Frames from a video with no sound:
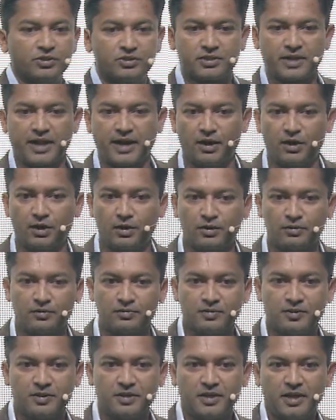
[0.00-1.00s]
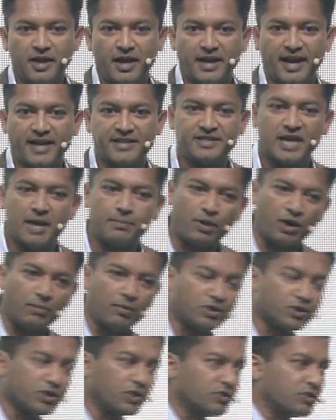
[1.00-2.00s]
scale. And I say
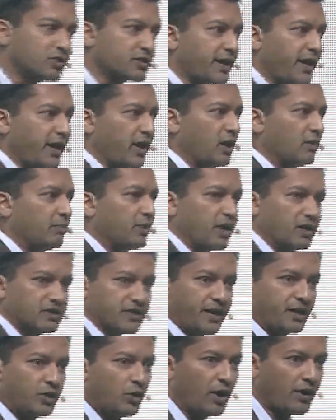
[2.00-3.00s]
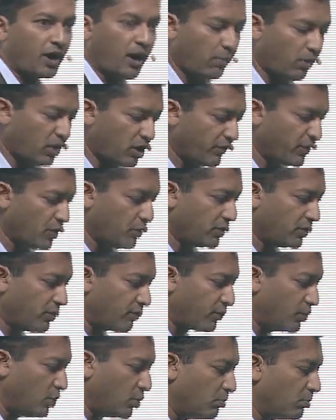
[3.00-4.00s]
permission to scale because I know a number of you in the
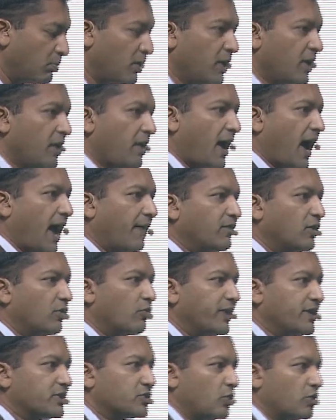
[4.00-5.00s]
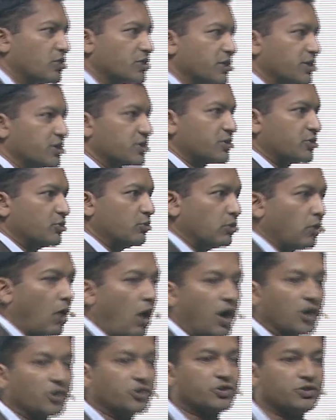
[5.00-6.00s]
room have the resources to
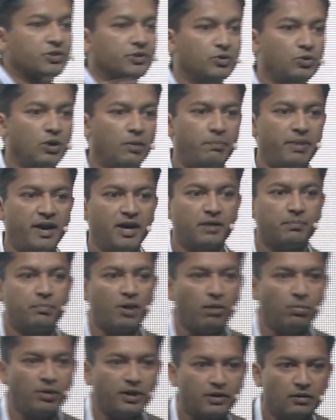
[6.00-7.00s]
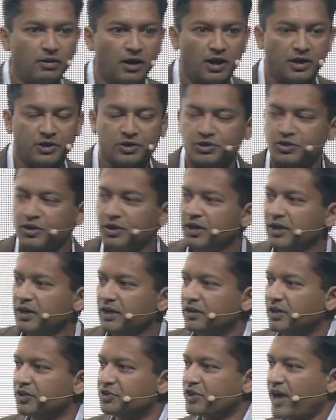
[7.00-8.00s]
do a big public launch.
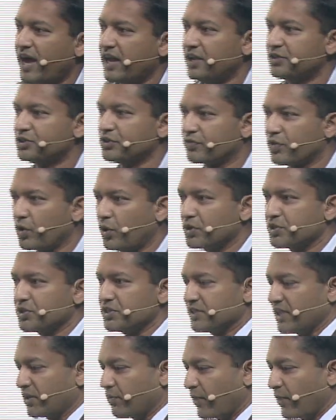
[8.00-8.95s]
The challenge, of course, is that